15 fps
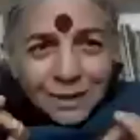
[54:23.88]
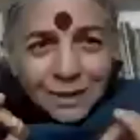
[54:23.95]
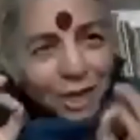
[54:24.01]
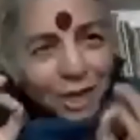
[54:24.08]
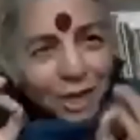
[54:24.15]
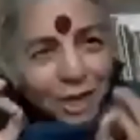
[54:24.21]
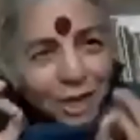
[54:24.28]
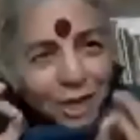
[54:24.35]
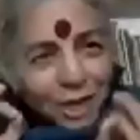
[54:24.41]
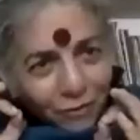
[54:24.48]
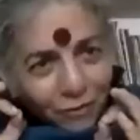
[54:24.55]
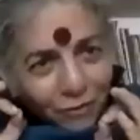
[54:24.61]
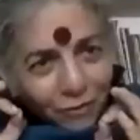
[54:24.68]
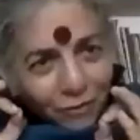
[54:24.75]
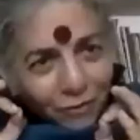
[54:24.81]
if we
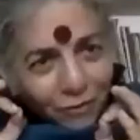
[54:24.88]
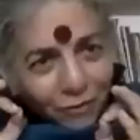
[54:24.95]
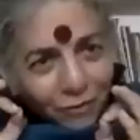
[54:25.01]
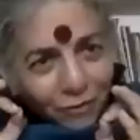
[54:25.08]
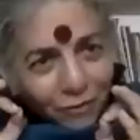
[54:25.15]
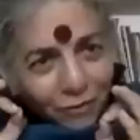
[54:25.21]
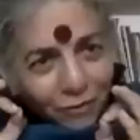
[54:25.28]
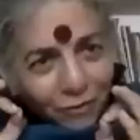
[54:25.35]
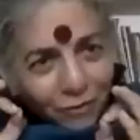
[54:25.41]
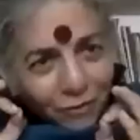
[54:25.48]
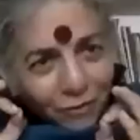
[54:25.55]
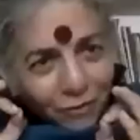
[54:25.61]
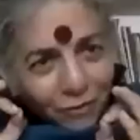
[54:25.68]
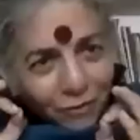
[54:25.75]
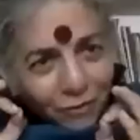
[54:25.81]
do the right
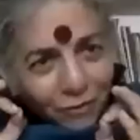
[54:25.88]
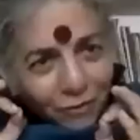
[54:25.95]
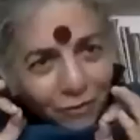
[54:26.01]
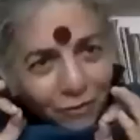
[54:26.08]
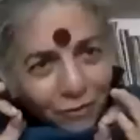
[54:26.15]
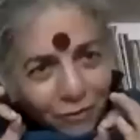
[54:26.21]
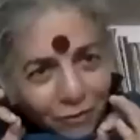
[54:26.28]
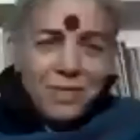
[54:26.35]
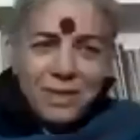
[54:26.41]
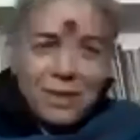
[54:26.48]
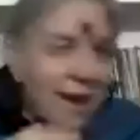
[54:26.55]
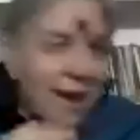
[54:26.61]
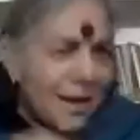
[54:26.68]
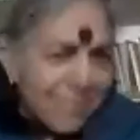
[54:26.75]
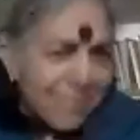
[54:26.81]
thing,
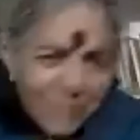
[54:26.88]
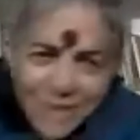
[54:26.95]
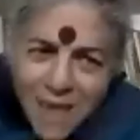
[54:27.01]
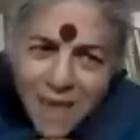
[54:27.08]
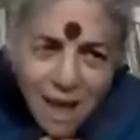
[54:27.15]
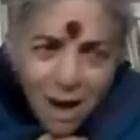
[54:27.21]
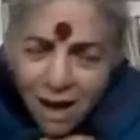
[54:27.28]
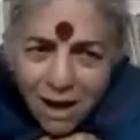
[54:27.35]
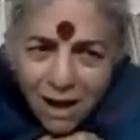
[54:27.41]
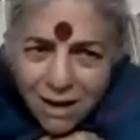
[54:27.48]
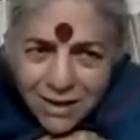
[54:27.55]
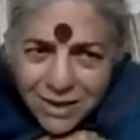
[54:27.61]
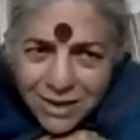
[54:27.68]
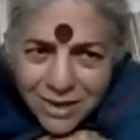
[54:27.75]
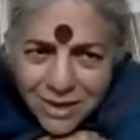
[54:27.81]
there are
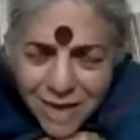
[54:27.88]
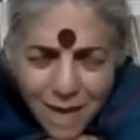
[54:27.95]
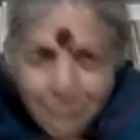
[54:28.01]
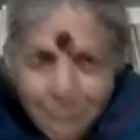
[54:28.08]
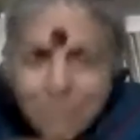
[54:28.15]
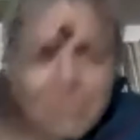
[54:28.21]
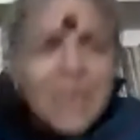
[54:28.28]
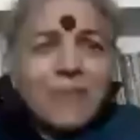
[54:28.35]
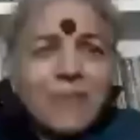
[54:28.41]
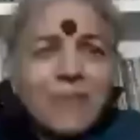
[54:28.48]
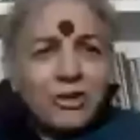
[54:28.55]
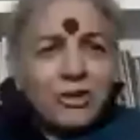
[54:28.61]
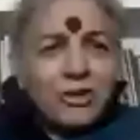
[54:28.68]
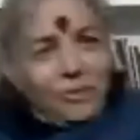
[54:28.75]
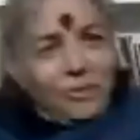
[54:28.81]
amazing
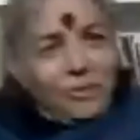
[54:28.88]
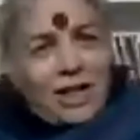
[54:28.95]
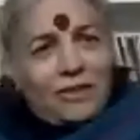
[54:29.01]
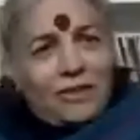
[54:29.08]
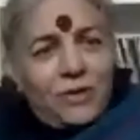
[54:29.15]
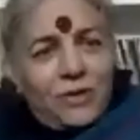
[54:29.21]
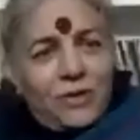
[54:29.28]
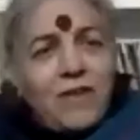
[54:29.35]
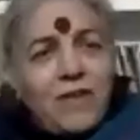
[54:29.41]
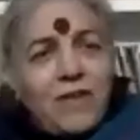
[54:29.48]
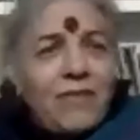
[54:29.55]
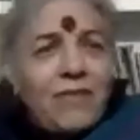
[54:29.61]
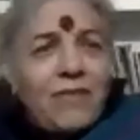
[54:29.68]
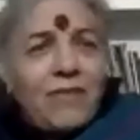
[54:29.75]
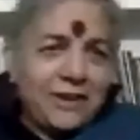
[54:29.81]
results. We've done that
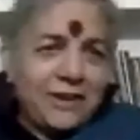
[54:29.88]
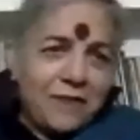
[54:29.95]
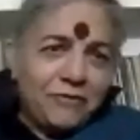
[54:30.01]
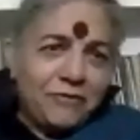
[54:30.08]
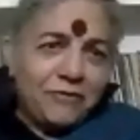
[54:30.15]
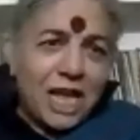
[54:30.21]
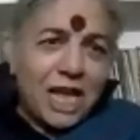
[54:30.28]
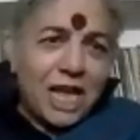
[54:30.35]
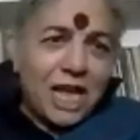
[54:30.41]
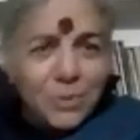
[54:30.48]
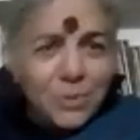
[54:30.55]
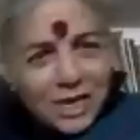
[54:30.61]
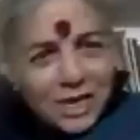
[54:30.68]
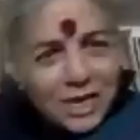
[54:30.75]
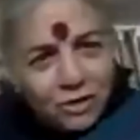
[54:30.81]
in Navdanya. We
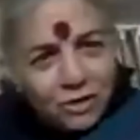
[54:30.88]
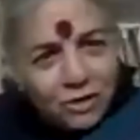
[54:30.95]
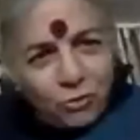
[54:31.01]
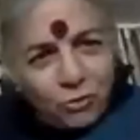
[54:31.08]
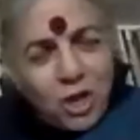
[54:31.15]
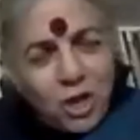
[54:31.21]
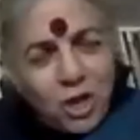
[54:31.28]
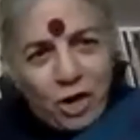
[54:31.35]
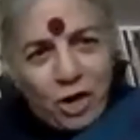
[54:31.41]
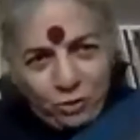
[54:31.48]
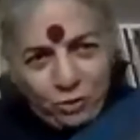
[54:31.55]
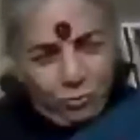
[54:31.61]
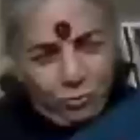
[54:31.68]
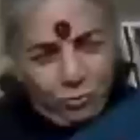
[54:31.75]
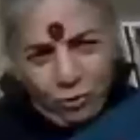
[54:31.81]
can
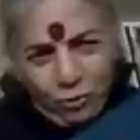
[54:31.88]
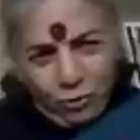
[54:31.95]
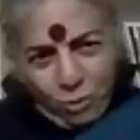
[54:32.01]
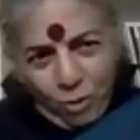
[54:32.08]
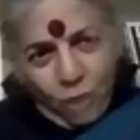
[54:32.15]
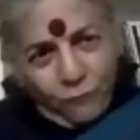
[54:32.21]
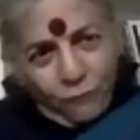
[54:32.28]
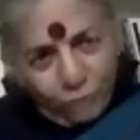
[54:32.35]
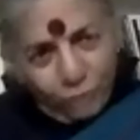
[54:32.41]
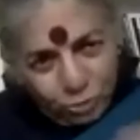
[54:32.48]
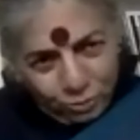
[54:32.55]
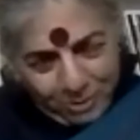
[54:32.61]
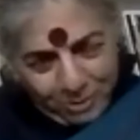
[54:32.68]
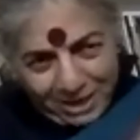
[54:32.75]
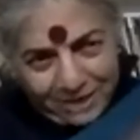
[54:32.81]
grow more food by
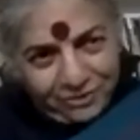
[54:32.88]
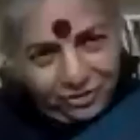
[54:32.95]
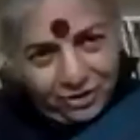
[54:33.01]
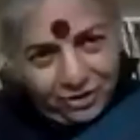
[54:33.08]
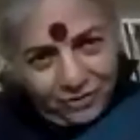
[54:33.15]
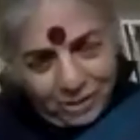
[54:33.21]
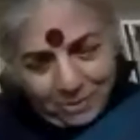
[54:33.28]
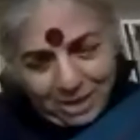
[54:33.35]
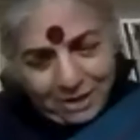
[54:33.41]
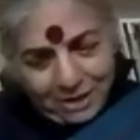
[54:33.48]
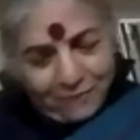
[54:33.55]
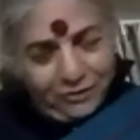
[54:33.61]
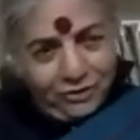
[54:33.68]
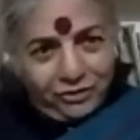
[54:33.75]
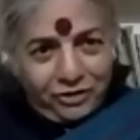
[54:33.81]
conserving
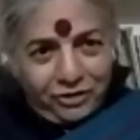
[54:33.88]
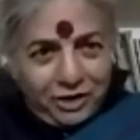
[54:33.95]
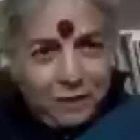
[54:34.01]
biodiversity.